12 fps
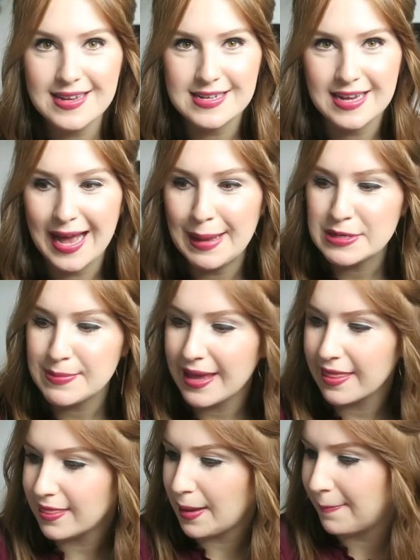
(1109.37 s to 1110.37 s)
Time to
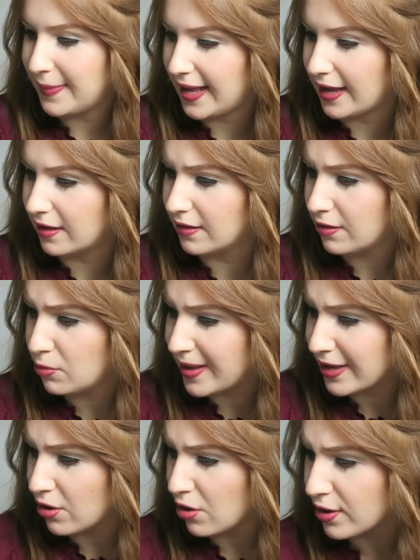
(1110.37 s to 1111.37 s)
make a thumbnail. Oh
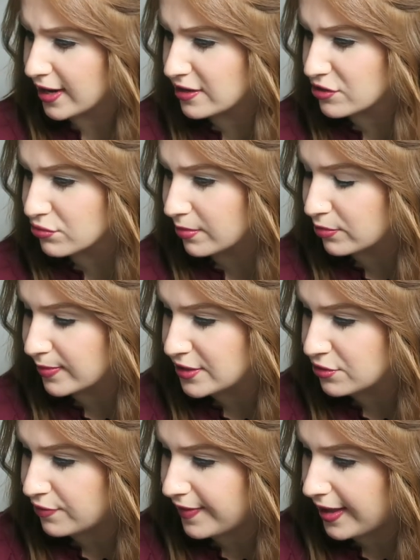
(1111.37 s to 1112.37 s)
my god, I just ripped my
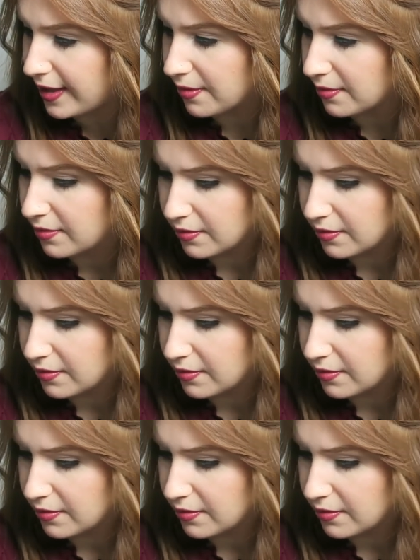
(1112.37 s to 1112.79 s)
duvet.